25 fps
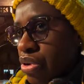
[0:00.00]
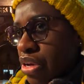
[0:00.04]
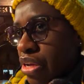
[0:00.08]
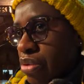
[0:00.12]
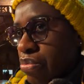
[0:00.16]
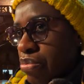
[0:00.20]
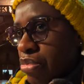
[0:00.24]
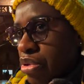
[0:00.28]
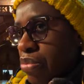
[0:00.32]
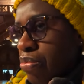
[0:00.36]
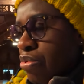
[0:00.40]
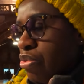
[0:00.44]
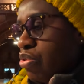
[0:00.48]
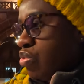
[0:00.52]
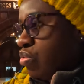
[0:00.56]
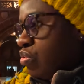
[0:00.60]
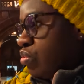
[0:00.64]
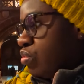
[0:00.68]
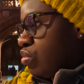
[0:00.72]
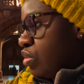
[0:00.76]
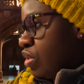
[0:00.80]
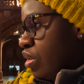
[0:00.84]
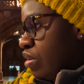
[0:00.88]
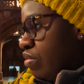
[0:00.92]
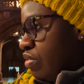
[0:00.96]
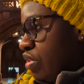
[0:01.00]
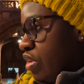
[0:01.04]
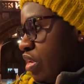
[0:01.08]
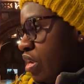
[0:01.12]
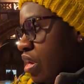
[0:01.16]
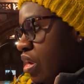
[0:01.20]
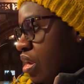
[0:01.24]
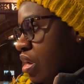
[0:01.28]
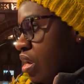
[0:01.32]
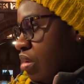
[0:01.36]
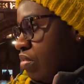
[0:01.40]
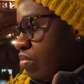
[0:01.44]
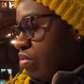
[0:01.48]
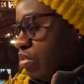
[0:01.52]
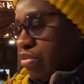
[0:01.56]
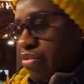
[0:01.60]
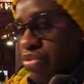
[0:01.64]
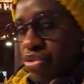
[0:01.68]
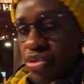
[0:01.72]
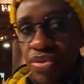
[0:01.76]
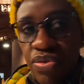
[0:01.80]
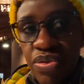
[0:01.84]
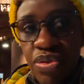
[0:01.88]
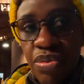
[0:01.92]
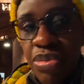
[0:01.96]
You can be able to have a lovely
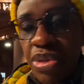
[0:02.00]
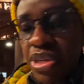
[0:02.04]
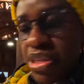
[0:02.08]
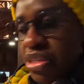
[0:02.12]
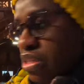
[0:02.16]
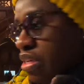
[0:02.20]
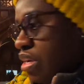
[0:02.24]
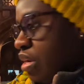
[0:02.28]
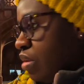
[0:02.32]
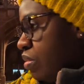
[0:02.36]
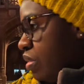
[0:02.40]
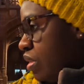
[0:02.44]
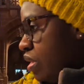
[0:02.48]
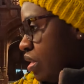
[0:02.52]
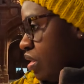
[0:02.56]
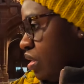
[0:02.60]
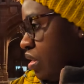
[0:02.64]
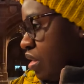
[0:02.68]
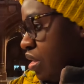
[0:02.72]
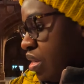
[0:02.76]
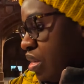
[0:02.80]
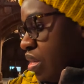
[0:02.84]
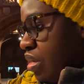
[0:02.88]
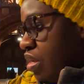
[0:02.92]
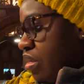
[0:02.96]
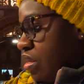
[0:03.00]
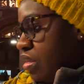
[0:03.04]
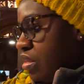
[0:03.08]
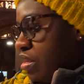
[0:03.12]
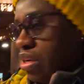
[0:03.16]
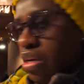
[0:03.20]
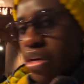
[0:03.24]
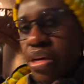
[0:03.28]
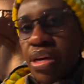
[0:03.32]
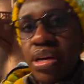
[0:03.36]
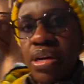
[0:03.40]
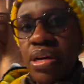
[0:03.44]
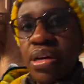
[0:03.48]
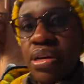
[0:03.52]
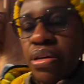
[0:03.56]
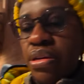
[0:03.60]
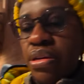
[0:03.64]
view from the tower uh,